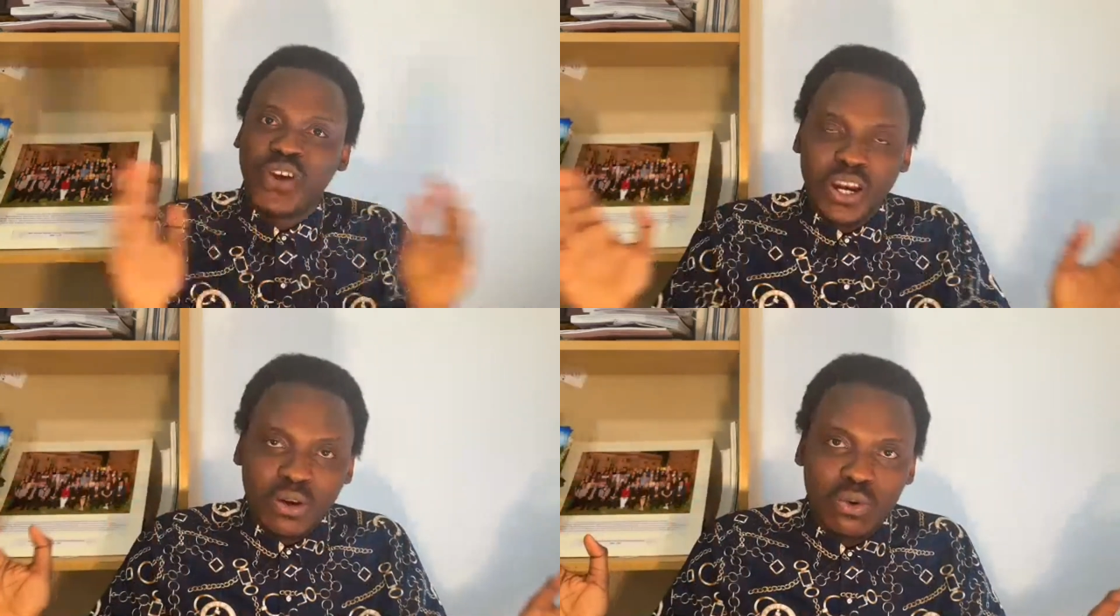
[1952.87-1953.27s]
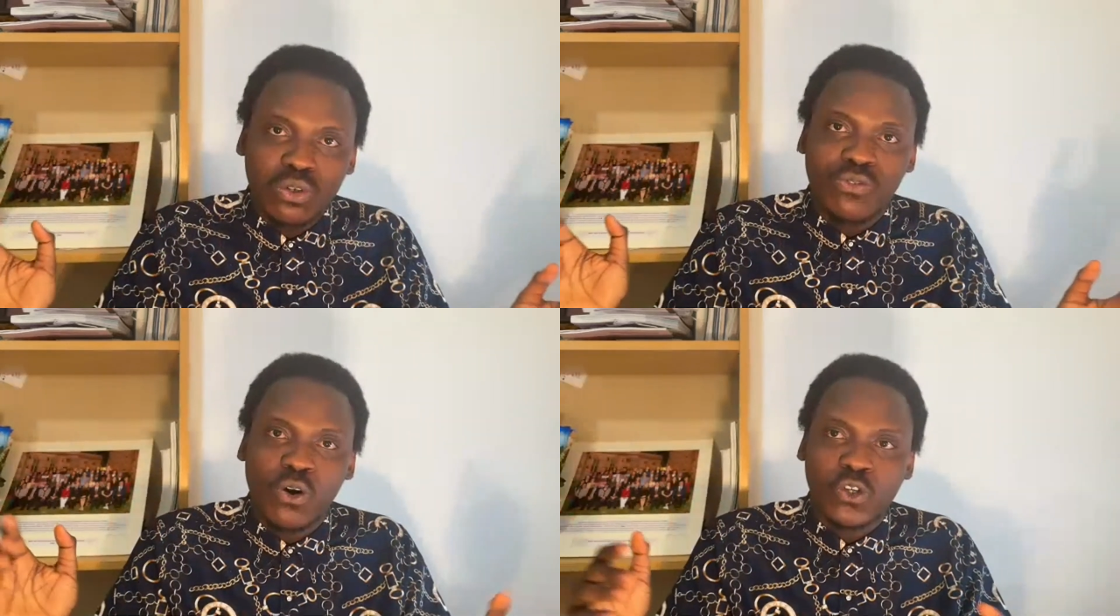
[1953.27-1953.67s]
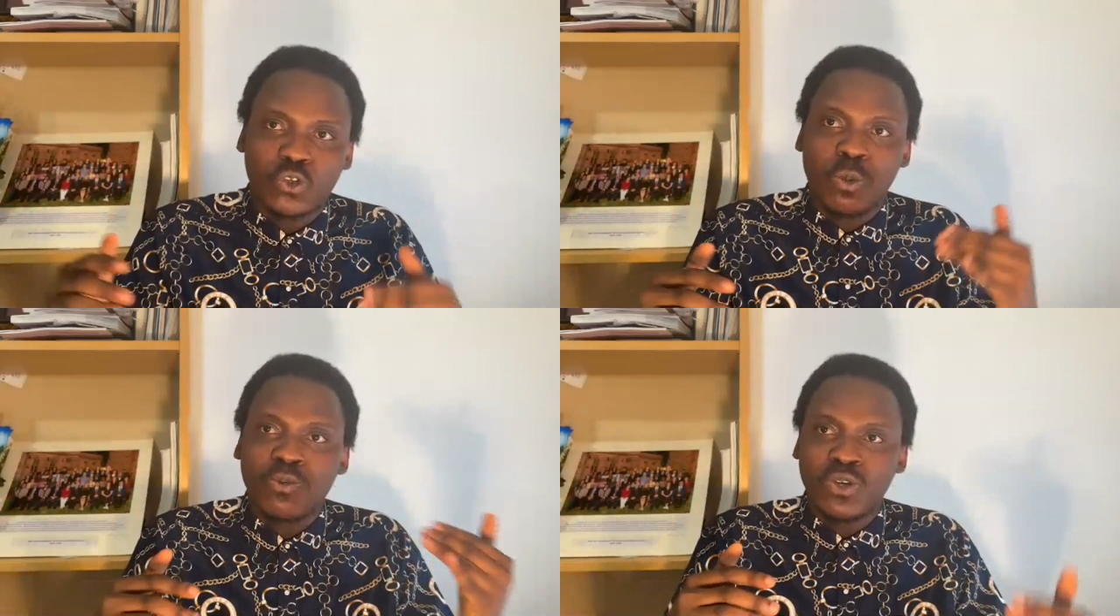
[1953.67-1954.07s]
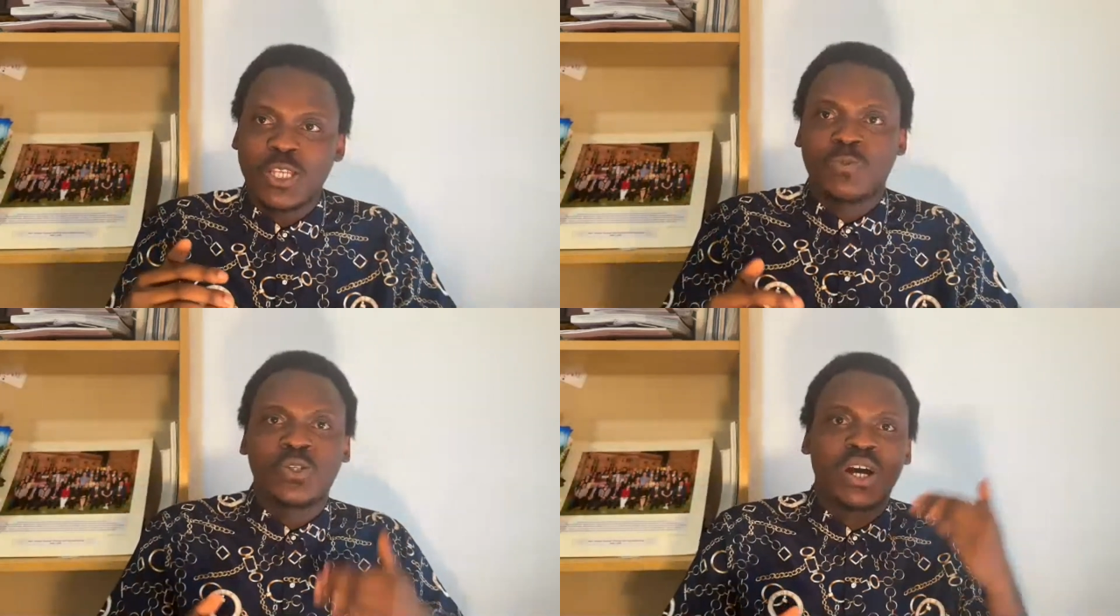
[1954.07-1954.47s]
very good for us to be able to
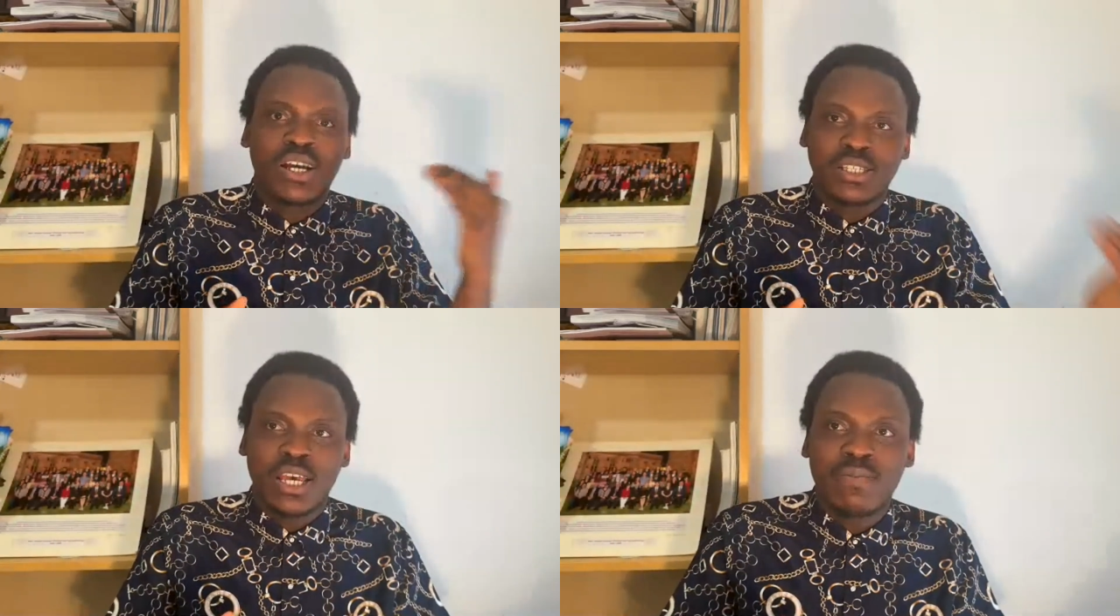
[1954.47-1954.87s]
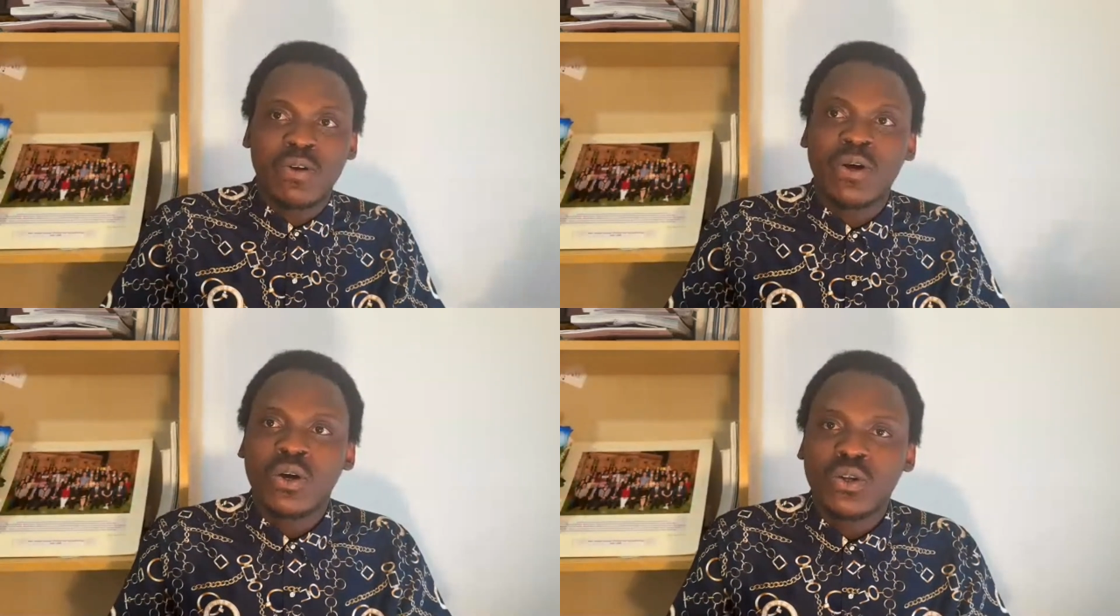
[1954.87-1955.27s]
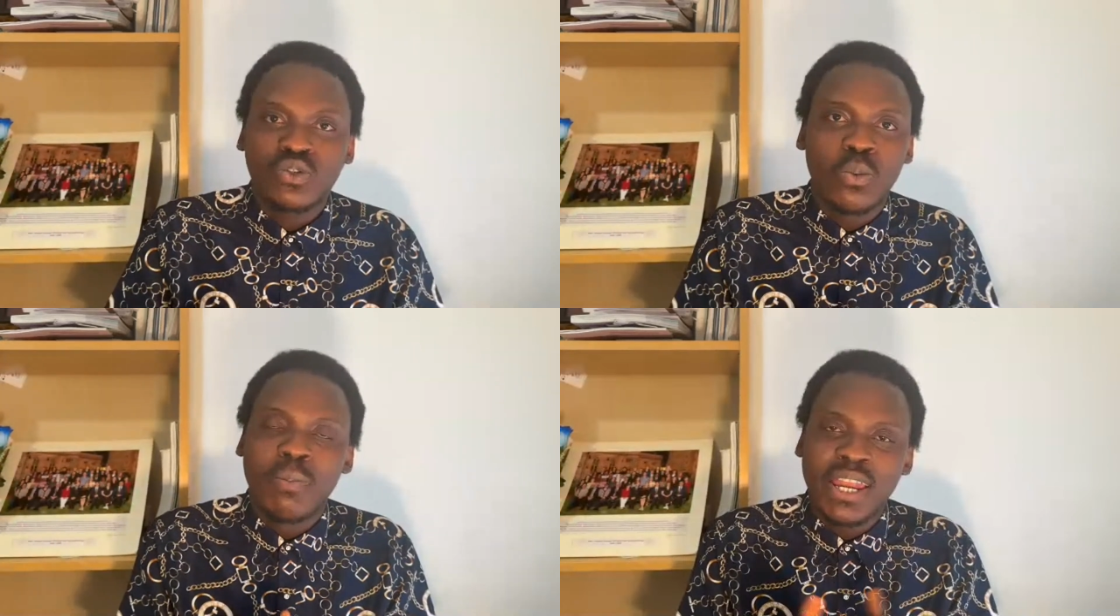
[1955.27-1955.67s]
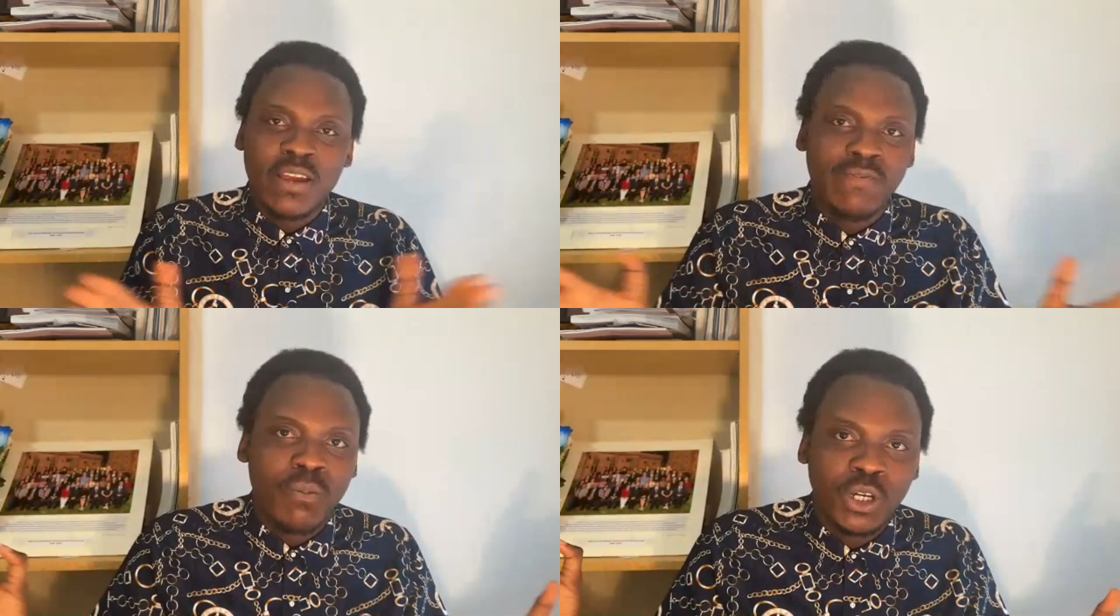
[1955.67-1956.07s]
expose ourselves to
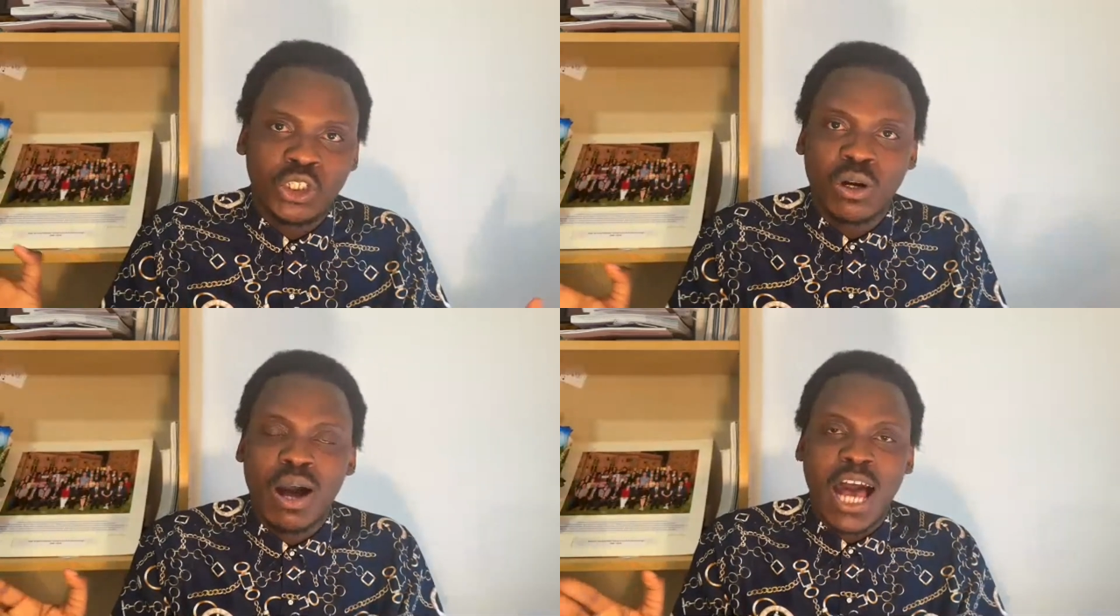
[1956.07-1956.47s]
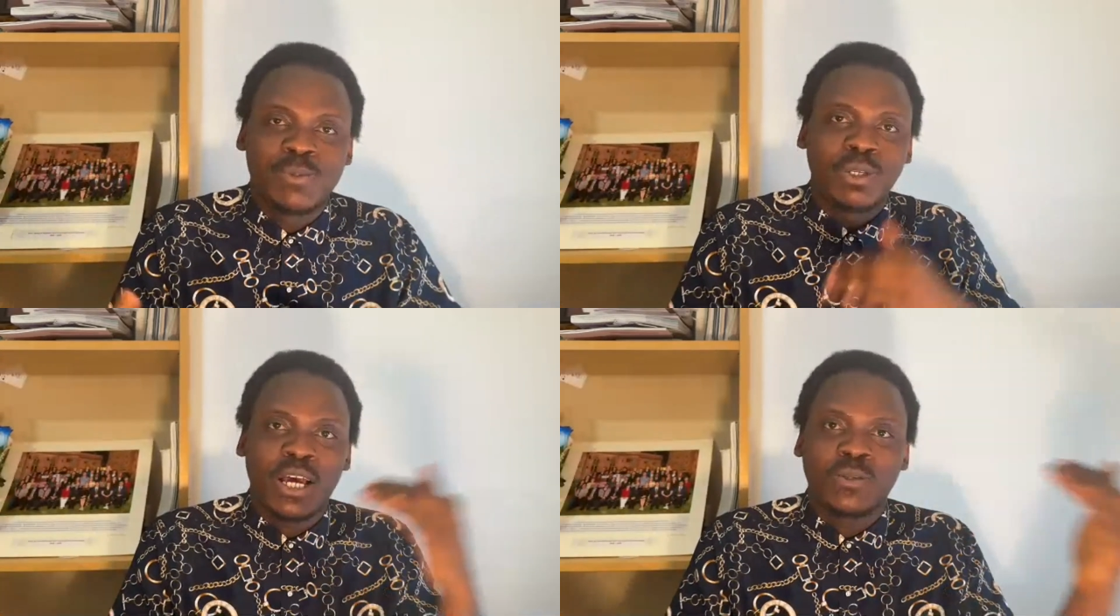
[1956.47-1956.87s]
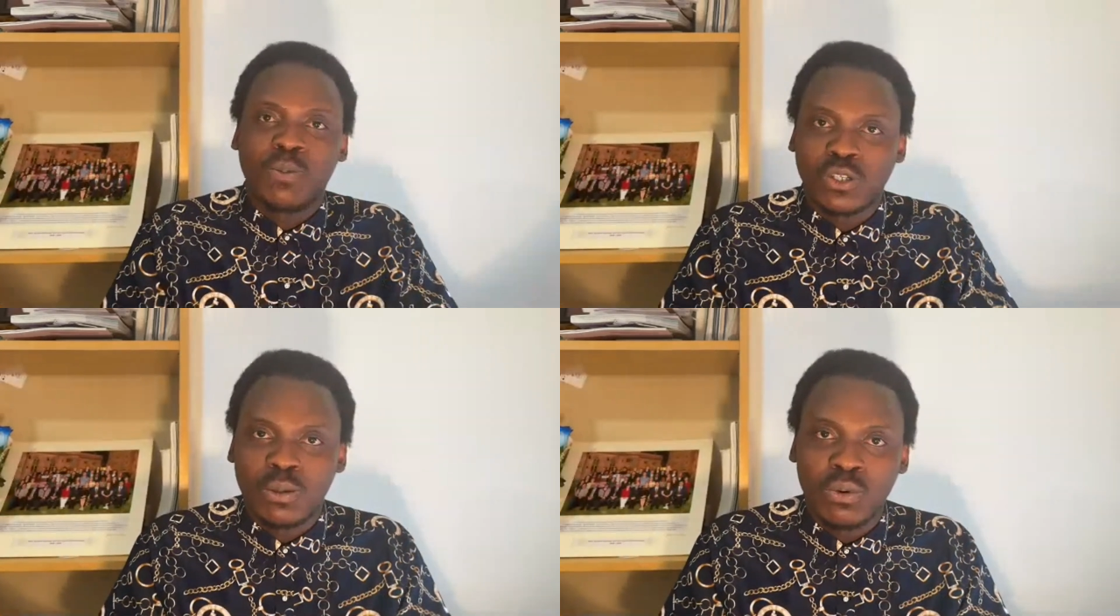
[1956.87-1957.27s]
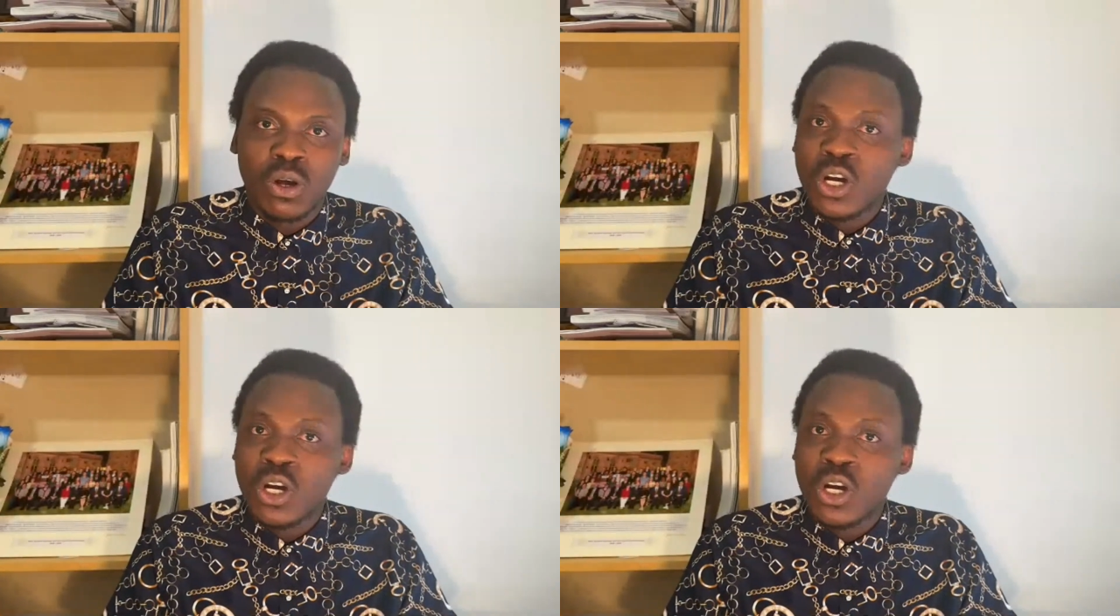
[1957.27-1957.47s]
many information as much as possible.